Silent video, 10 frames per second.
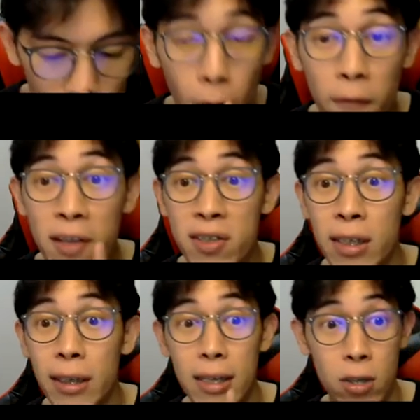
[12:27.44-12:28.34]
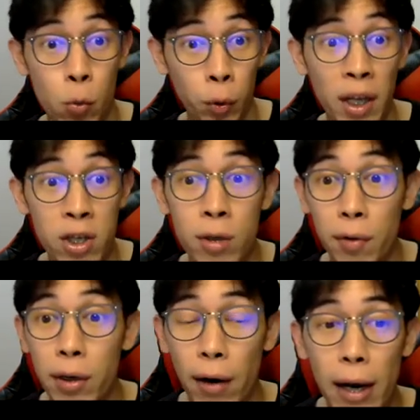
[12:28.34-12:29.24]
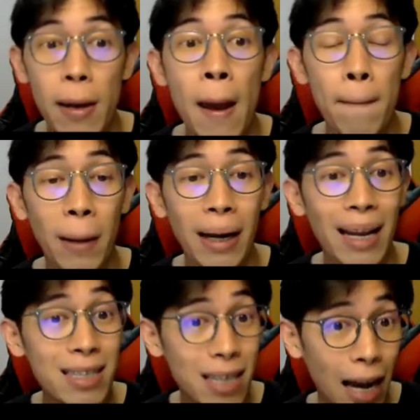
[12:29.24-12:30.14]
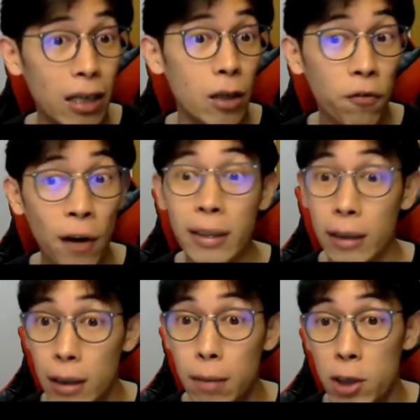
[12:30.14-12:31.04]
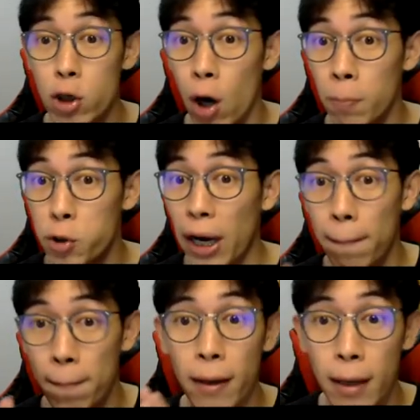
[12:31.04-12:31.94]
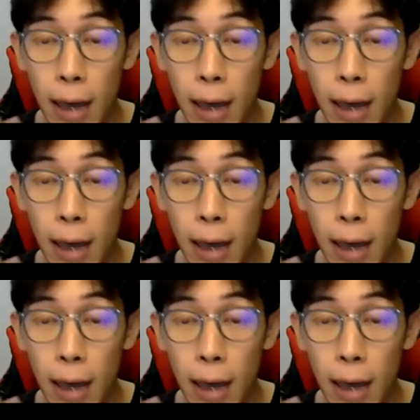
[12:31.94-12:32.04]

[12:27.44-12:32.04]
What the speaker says: obviously that's a rotation already, right? But let's identify the image object